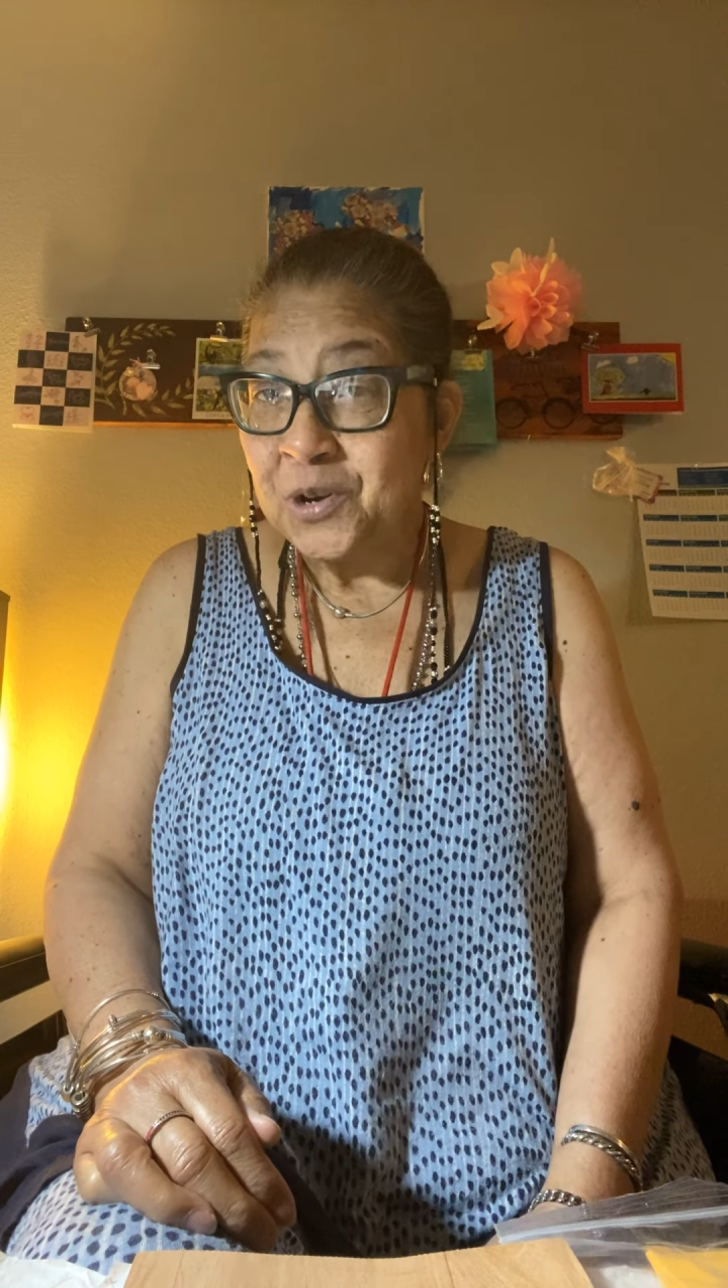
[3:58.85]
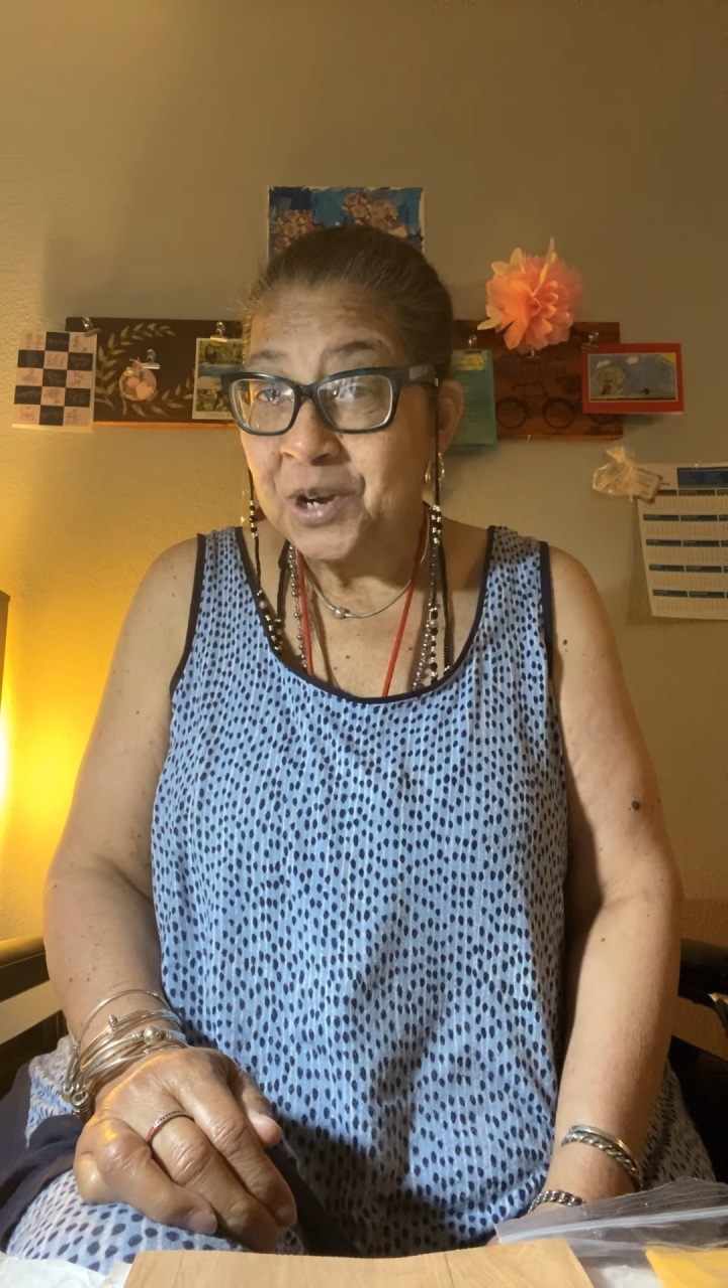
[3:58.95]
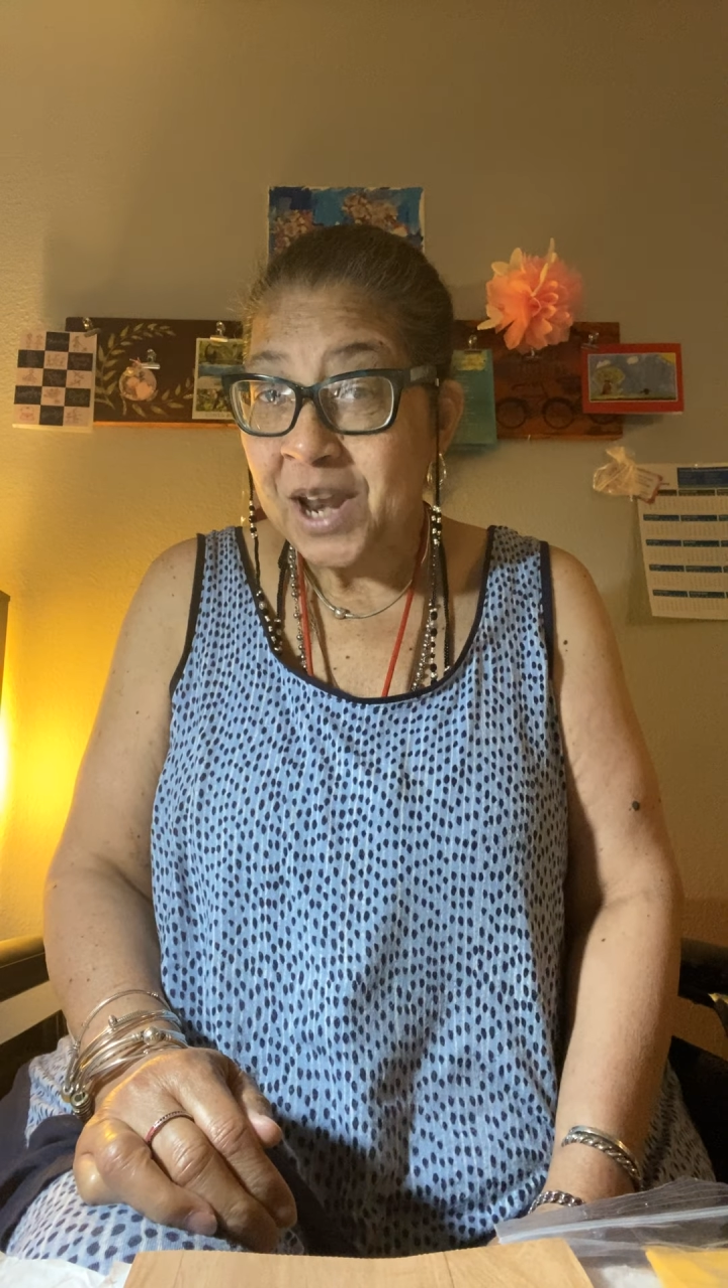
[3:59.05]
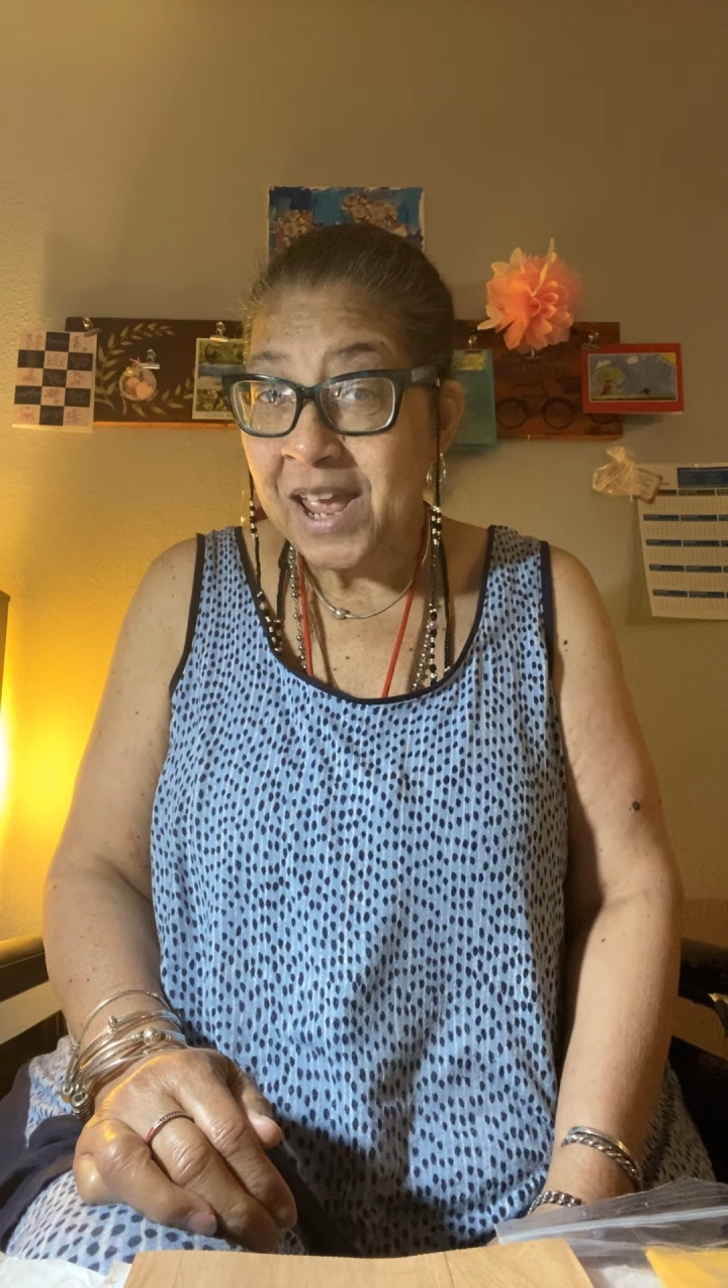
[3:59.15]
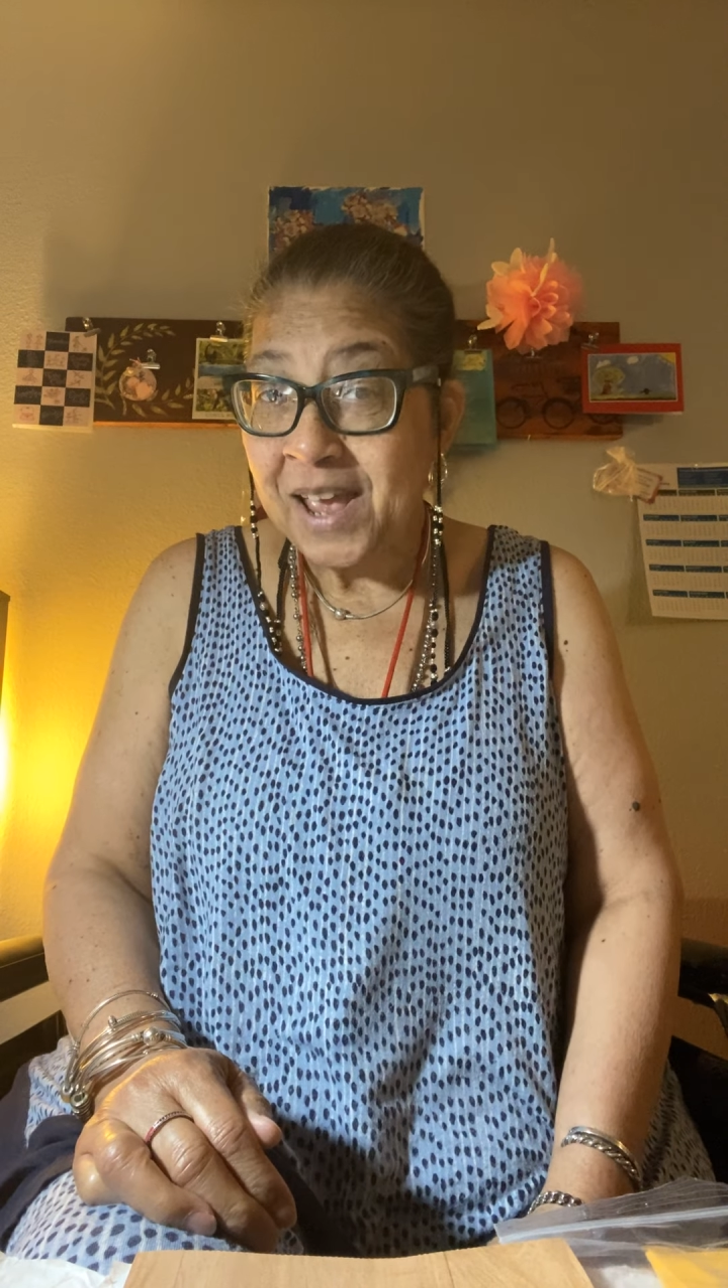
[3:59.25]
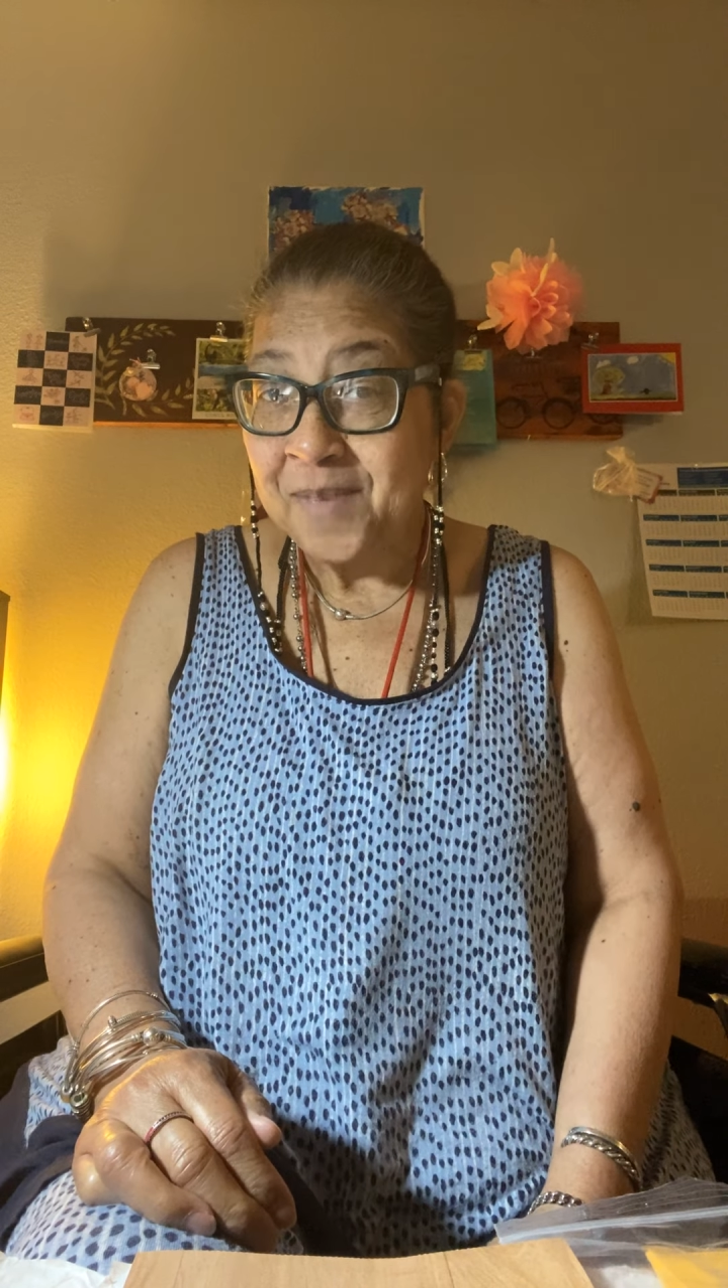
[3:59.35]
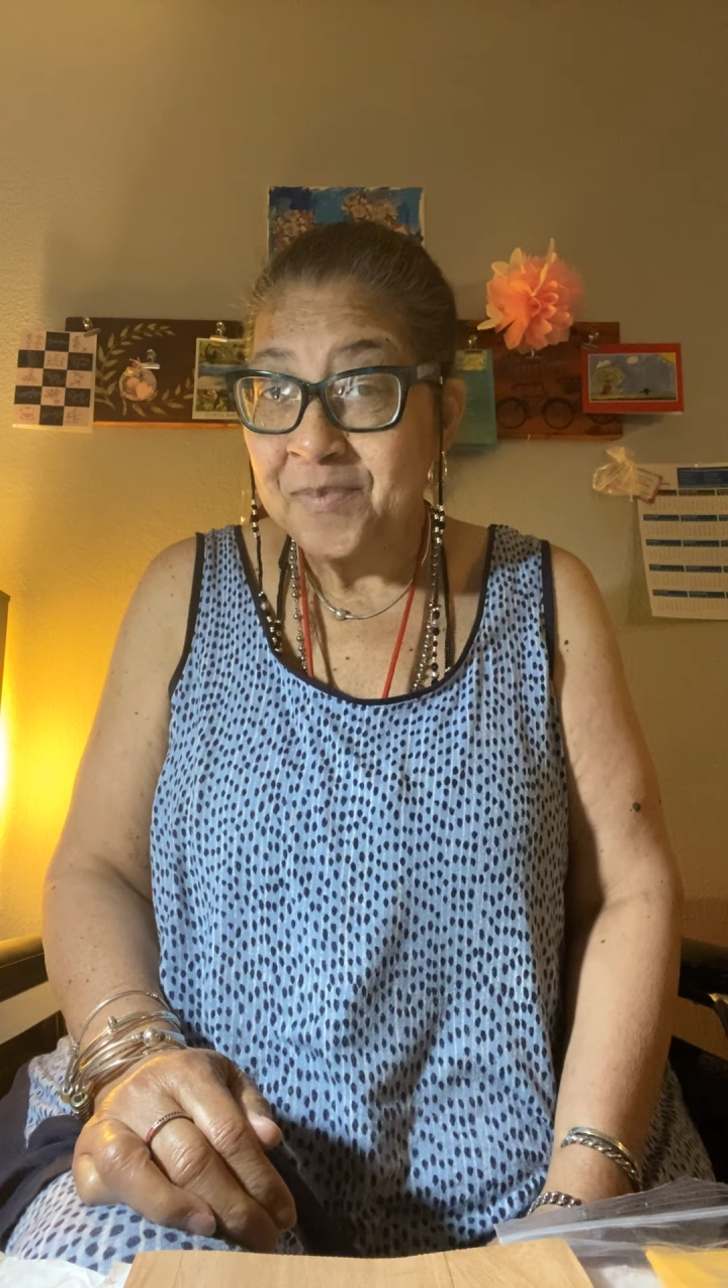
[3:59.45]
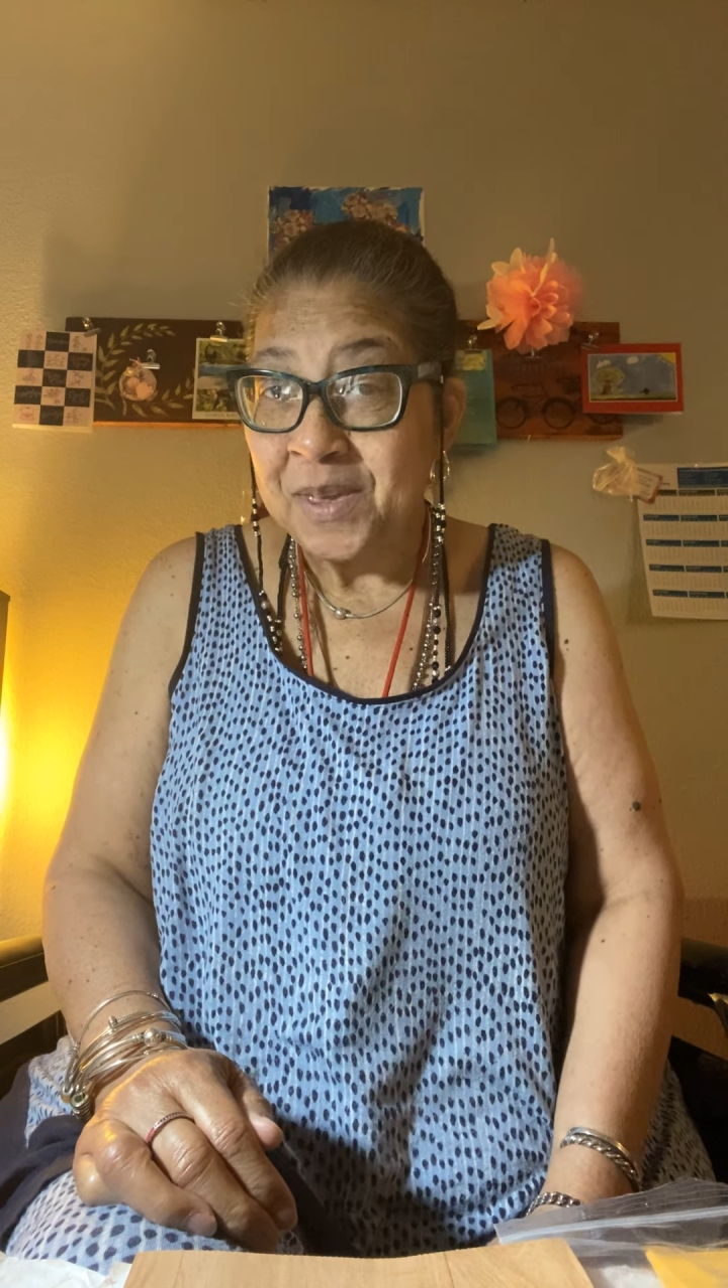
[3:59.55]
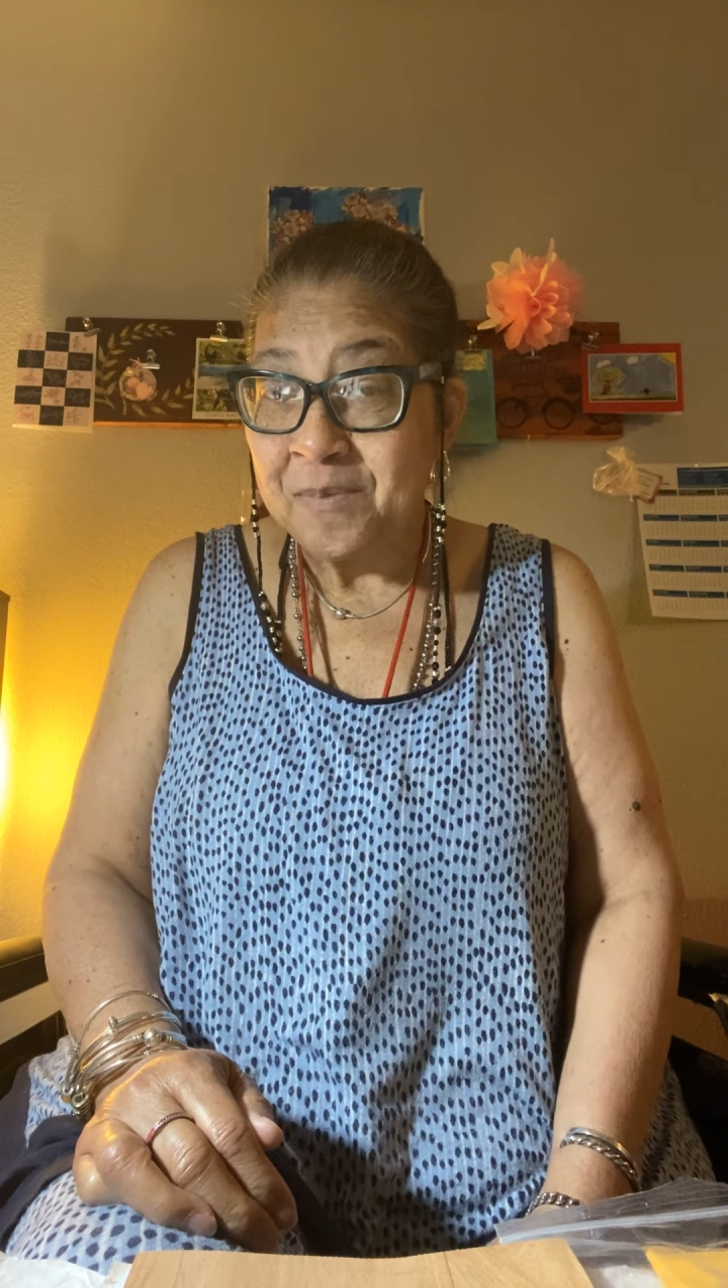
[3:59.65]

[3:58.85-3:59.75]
name in